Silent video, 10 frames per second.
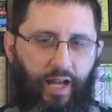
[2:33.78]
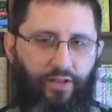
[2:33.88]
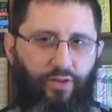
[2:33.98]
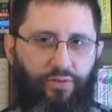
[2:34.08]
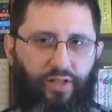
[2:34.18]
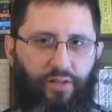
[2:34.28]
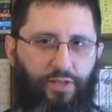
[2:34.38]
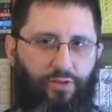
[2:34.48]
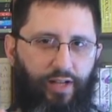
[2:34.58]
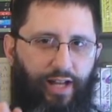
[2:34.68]
And don't tell
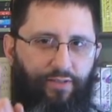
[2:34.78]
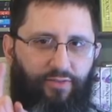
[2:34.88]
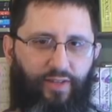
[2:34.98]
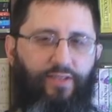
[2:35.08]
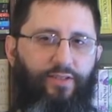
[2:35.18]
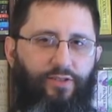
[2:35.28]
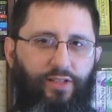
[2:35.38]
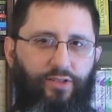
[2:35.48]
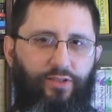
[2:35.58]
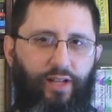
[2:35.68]
me you can have faith that
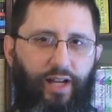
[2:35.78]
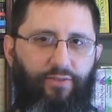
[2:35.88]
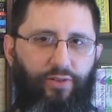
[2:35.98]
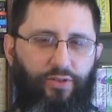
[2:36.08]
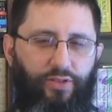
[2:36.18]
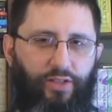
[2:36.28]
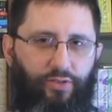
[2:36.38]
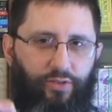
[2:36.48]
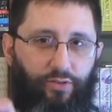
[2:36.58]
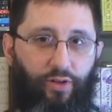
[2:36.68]
Jesus died for your sins
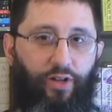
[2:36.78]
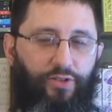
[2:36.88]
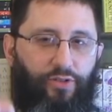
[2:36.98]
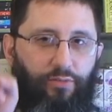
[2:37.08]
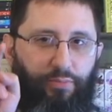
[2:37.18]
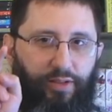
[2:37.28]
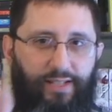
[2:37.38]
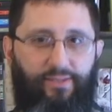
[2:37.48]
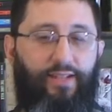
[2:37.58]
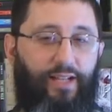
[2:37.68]
on the cross. You can
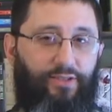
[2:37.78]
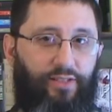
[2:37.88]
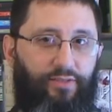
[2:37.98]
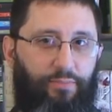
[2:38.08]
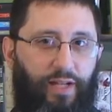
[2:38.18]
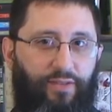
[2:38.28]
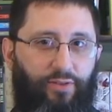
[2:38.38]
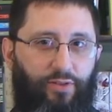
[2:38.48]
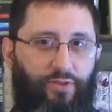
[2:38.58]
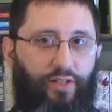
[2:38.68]
believe that that's enough to pay
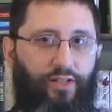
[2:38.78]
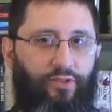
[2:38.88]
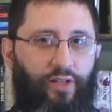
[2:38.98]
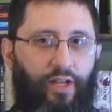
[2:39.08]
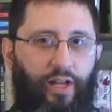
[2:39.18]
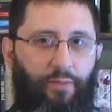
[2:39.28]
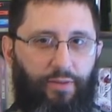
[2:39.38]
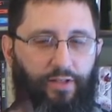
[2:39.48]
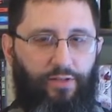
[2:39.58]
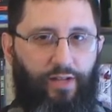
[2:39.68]
for your sins,
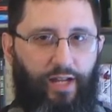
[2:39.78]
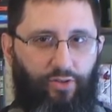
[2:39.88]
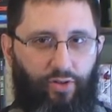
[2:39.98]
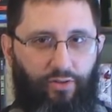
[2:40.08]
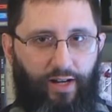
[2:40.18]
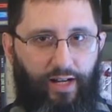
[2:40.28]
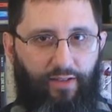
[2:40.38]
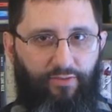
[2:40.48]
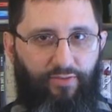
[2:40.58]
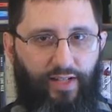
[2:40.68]
but then you can't turn around and
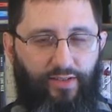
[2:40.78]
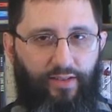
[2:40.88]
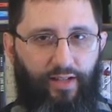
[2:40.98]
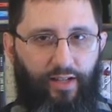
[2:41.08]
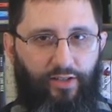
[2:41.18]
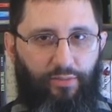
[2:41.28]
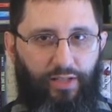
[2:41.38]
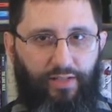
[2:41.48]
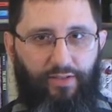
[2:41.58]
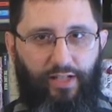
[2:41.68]
have faith to
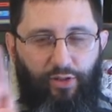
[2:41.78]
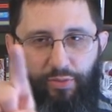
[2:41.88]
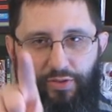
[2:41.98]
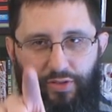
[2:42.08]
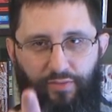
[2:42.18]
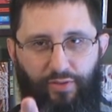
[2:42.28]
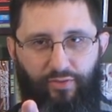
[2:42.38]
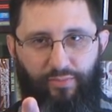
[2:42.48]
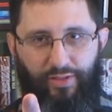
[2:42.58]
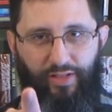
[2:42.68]
believe that He'll preserve you
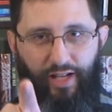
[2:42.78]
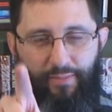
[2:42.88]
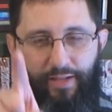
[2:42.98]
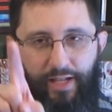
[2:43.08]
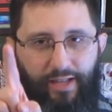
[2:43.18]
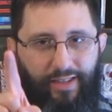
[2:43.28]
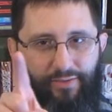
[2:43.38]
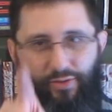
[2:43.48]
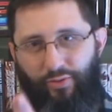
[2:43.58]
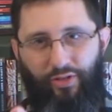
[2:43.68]
from a time that
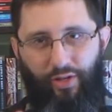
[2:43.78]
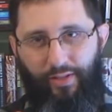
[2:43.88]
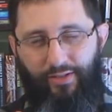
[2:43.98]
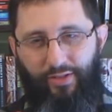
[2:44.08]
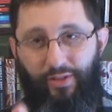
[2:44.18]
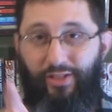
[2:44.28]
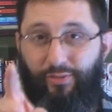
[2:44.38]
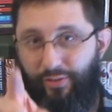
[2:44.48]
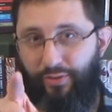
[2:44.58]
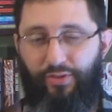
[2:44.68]
if you could go into it,
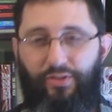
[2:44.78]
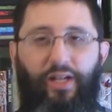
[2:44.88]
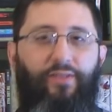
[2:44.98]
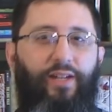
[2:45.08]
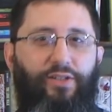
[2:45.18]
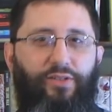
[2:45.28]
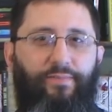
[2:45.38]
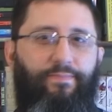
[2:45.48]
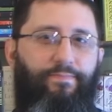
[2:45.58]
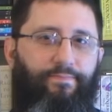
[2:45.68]
you'd lose your salvation.